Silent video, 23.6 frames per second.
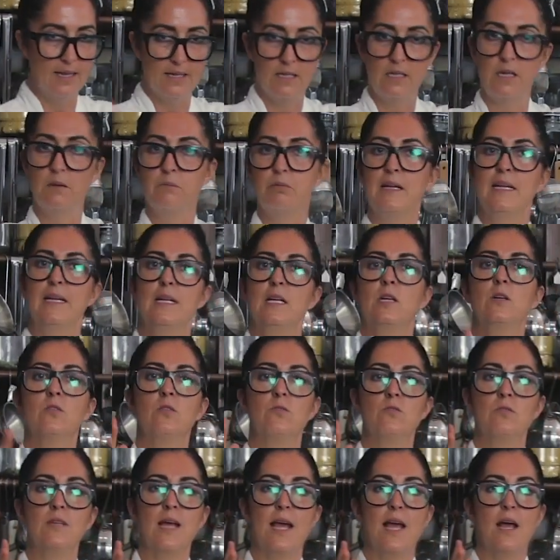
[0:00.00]
Let it completely
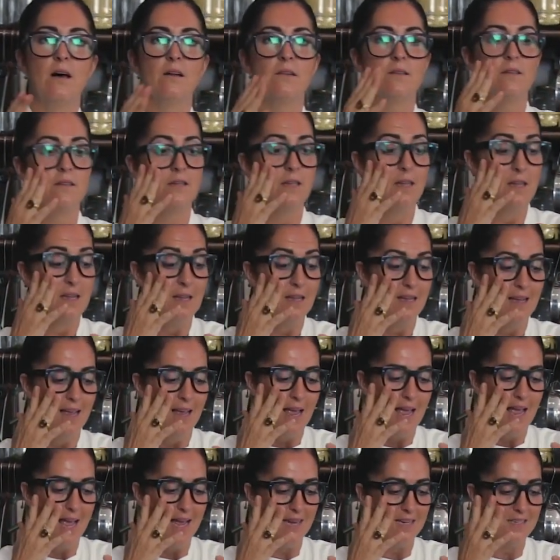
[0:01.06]
cool down.
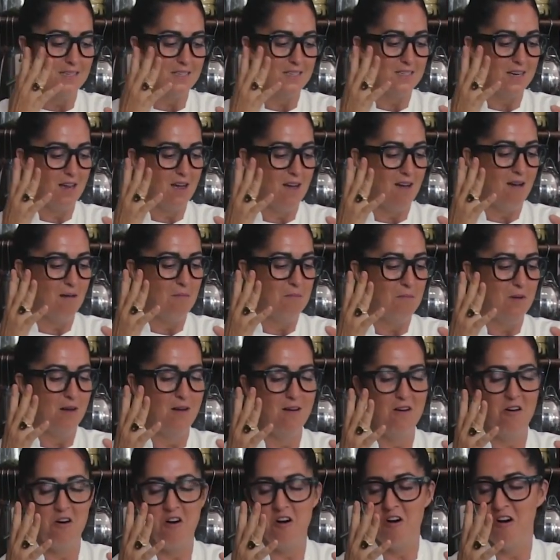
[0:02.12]
And
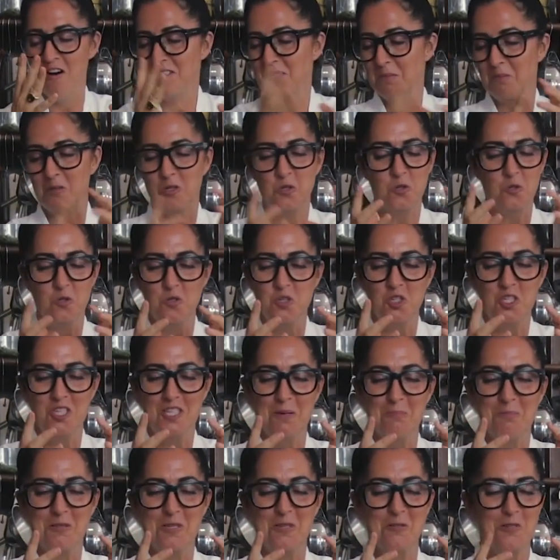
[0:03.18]
some corn
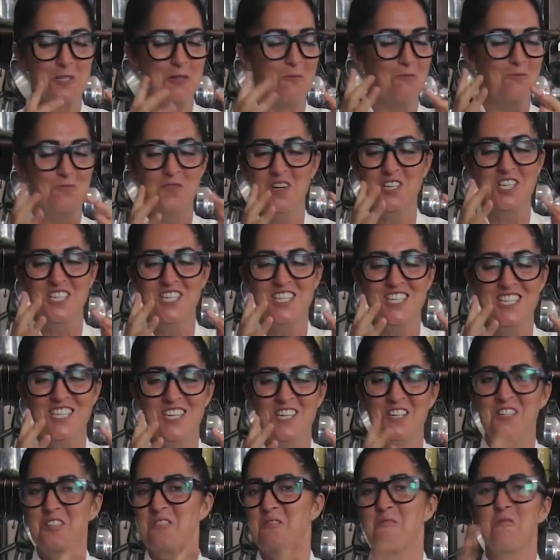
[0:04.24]
chips or some veggie sticks,